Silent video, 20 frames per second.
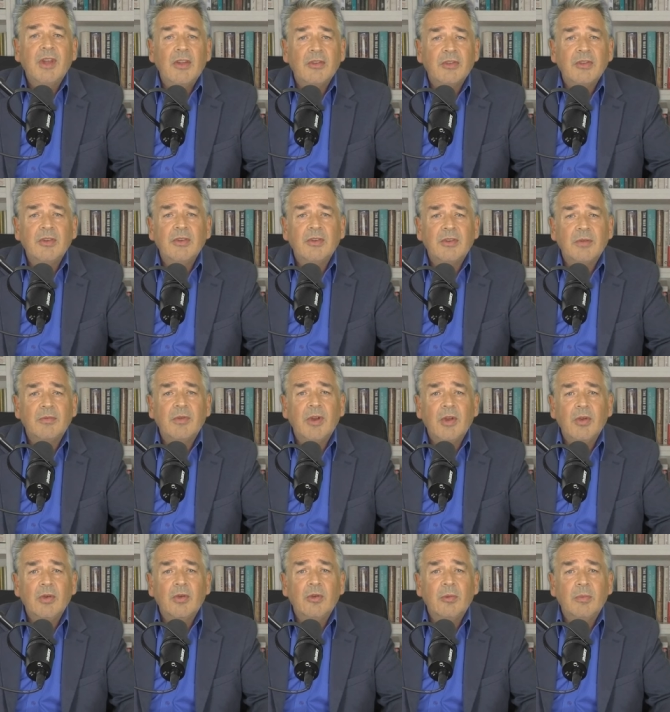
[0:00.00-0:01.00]
dozens of
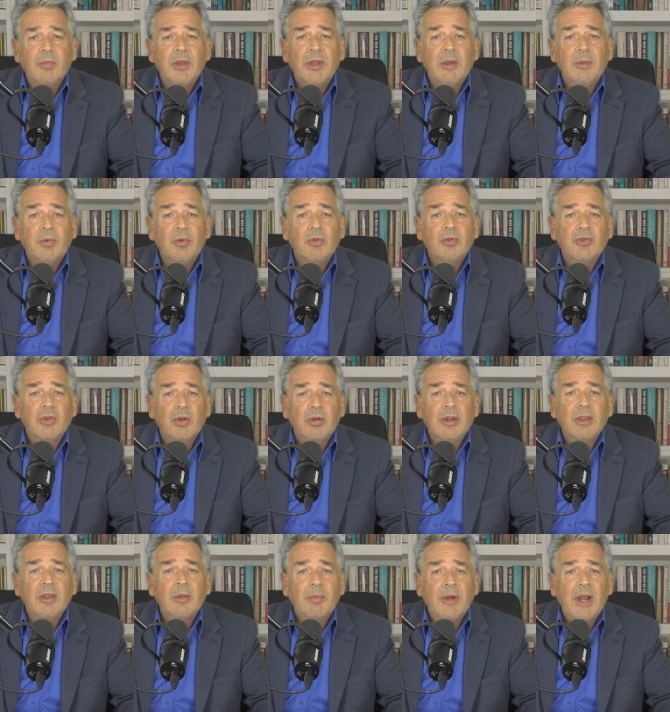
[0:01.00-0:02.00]
local people
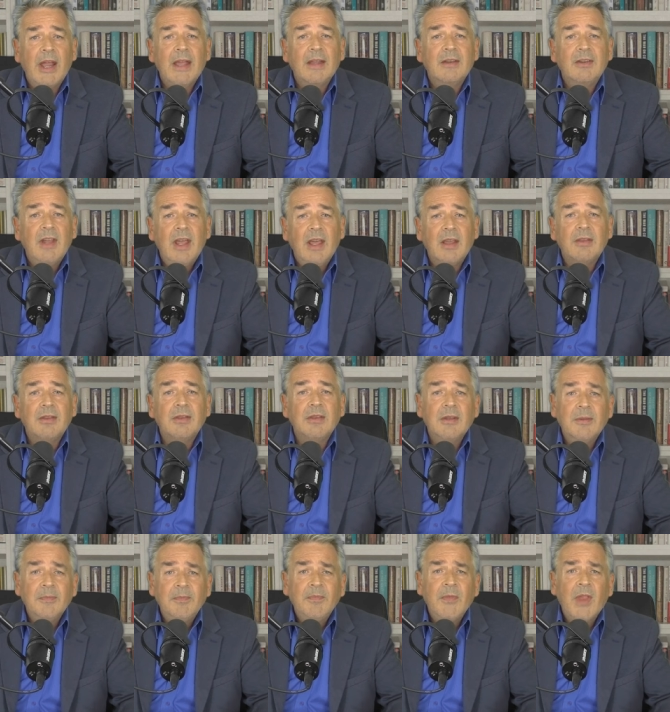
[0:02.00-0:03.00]
during the Black Death.